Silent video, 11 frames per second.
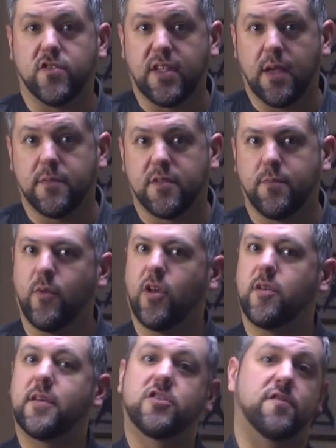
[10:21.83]
stems, but we
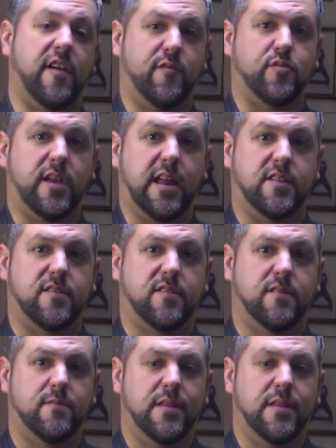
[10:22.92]
only mentioned 5 planets.